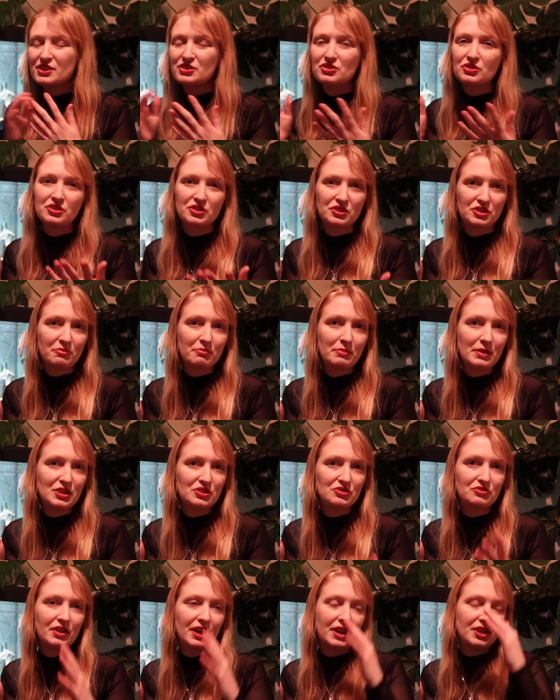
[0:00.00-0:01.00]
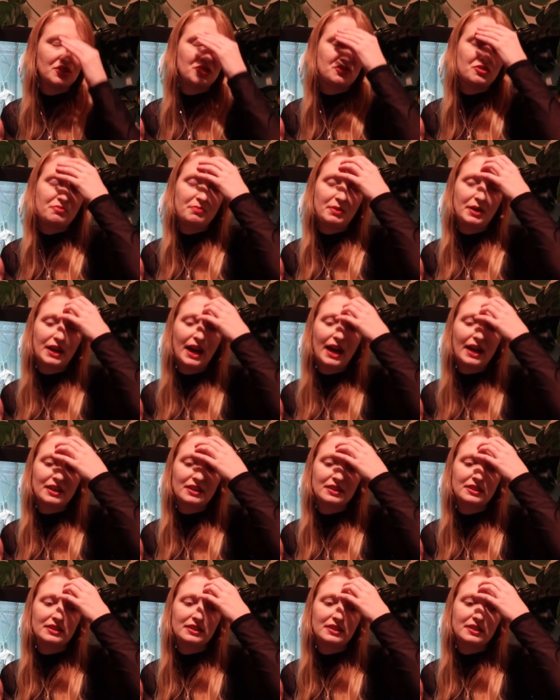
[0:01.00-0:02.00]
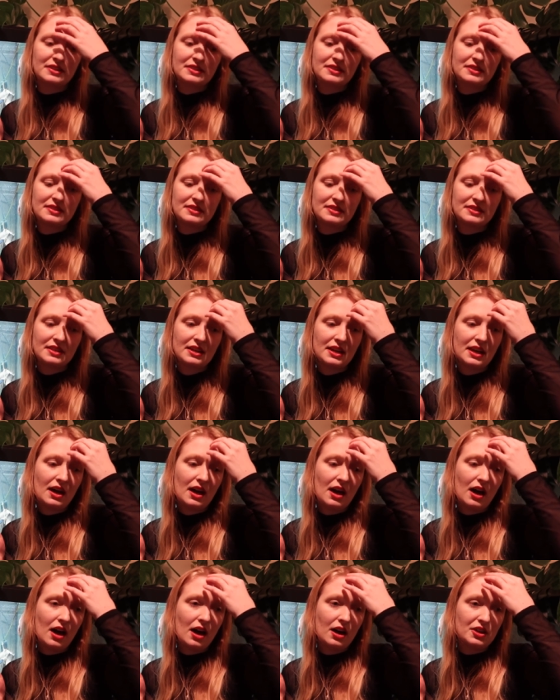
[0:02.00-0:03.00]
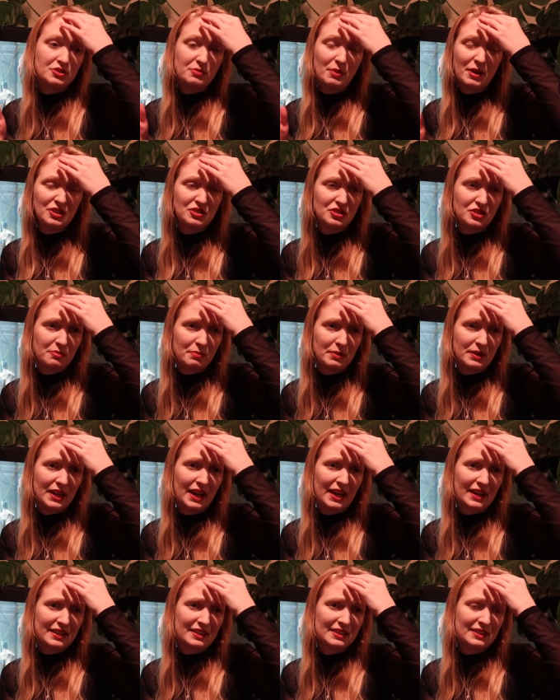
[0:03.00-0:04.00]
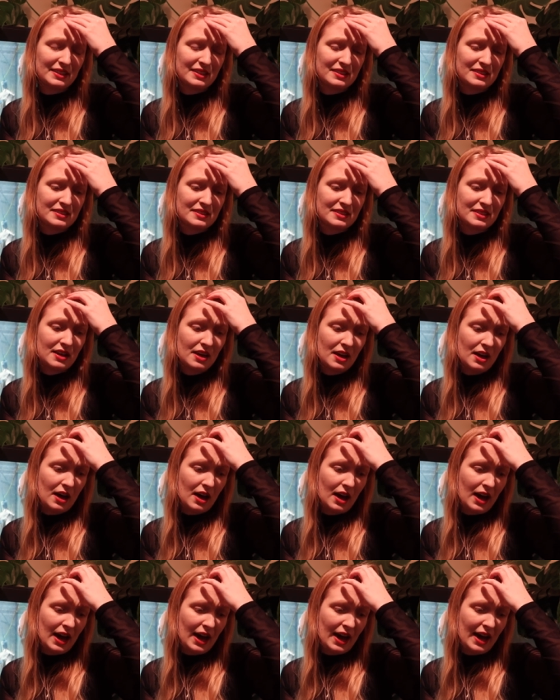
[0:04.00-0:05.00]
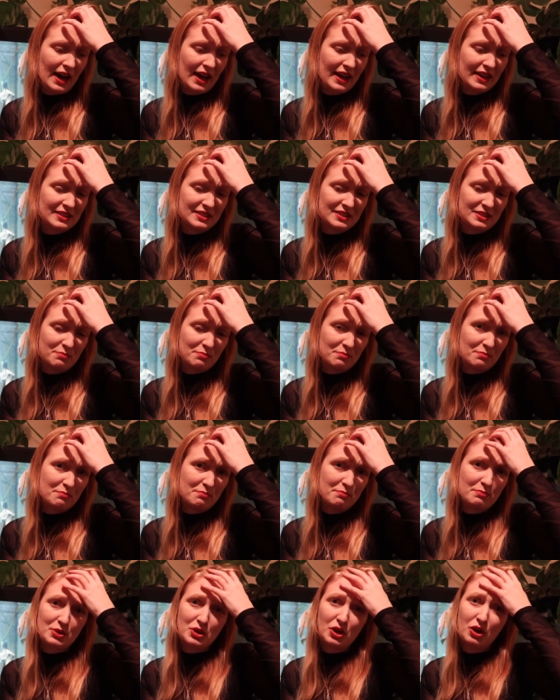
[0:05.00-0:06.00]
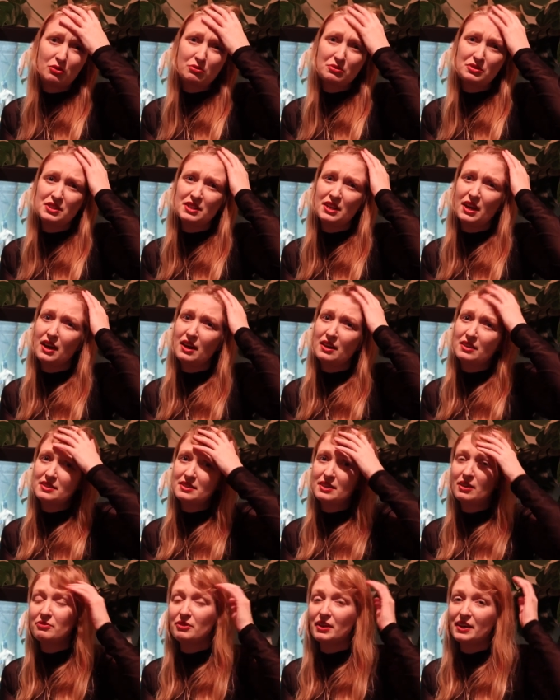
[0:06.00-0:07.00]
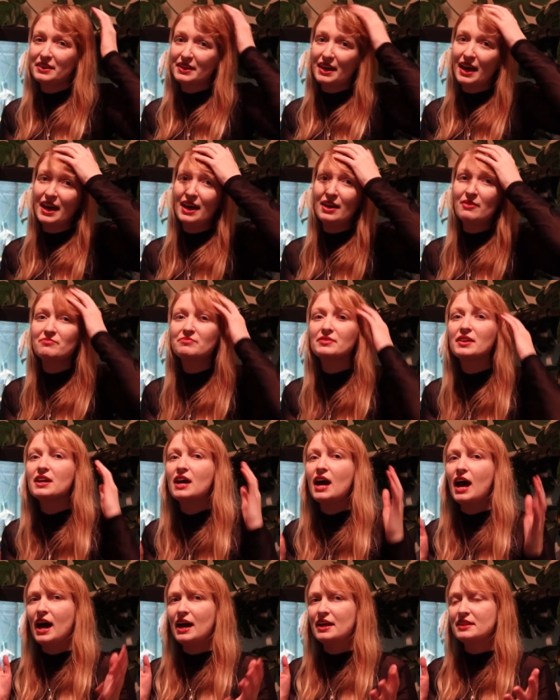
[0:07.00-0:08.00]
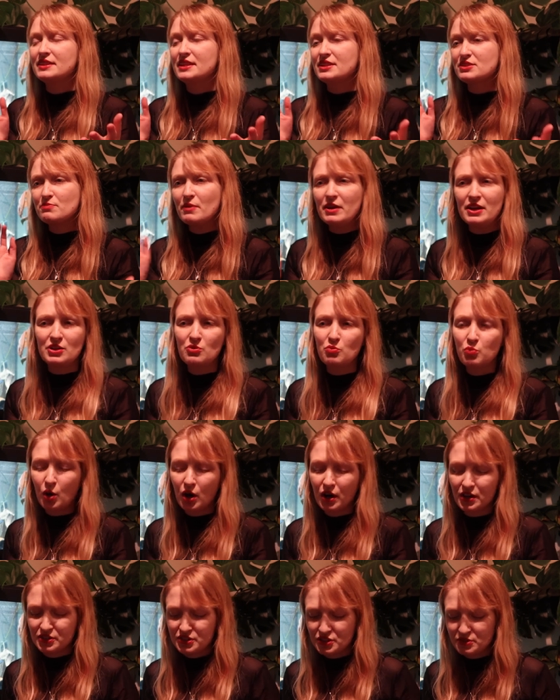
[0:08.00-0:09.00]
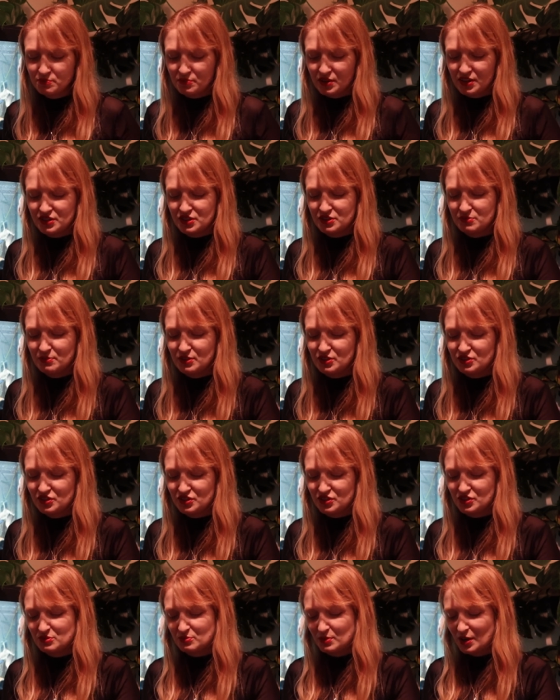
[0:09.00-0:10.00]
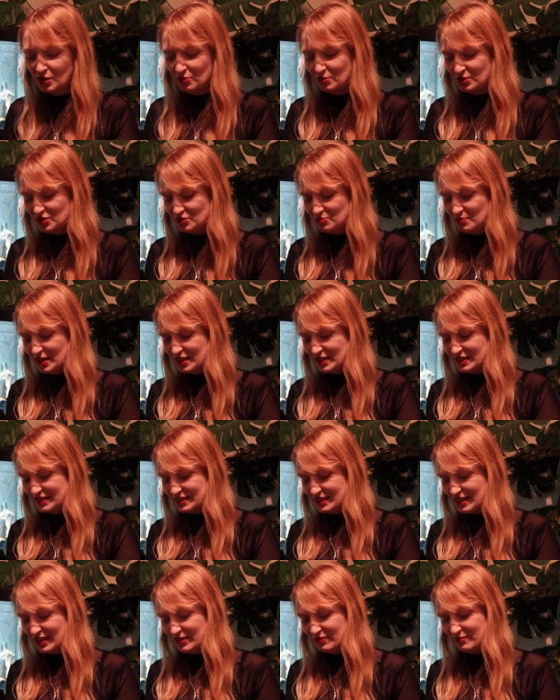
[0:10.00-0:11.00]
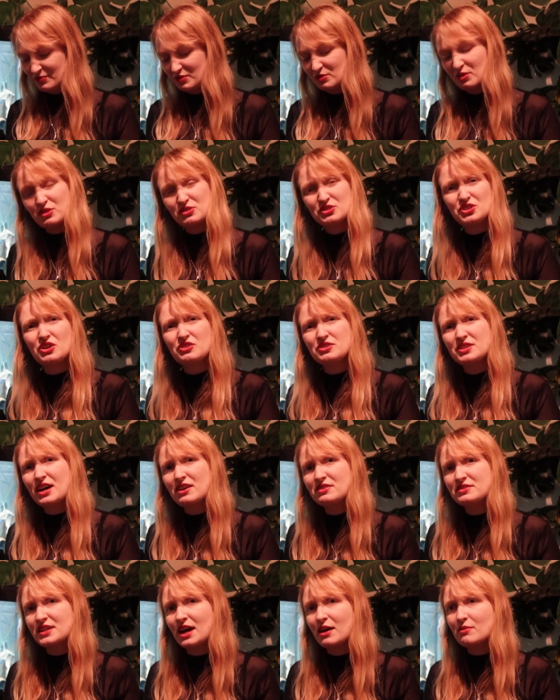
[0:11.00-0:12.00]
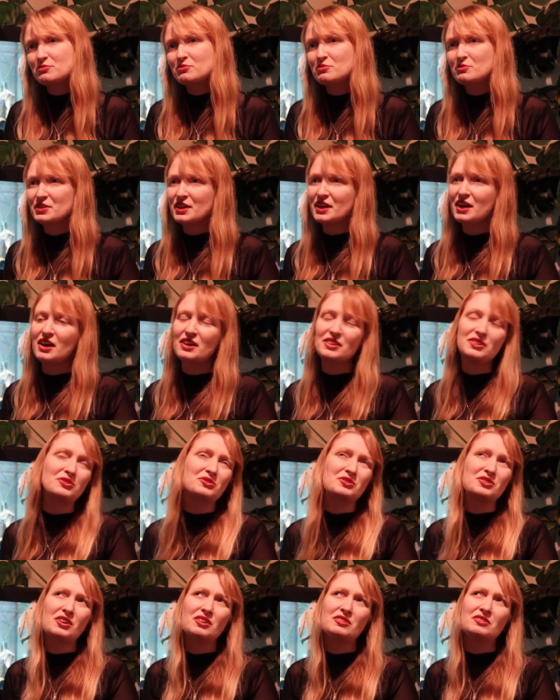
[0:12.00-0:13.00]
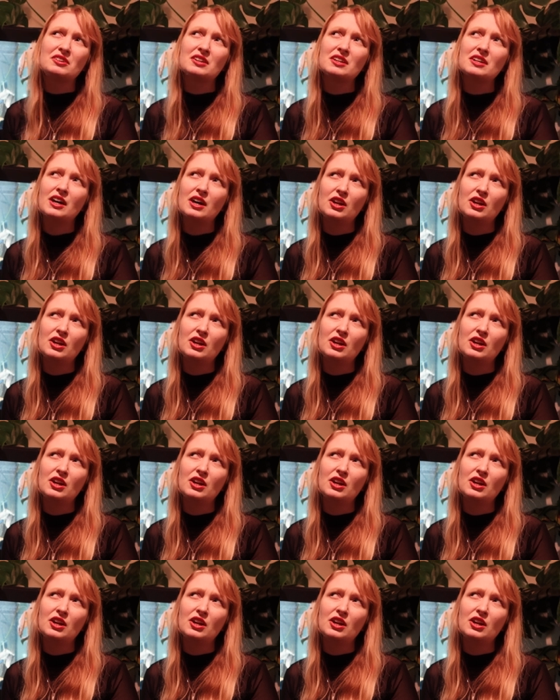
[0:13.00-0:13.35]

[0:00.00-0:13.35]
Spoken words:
They're sort of the mid-range of Panaculus, depends on the Panaculus, and Picoltia, stuff like that. And there's many widespread species as well, which makes them, well, it shows how adaptable they are, and also a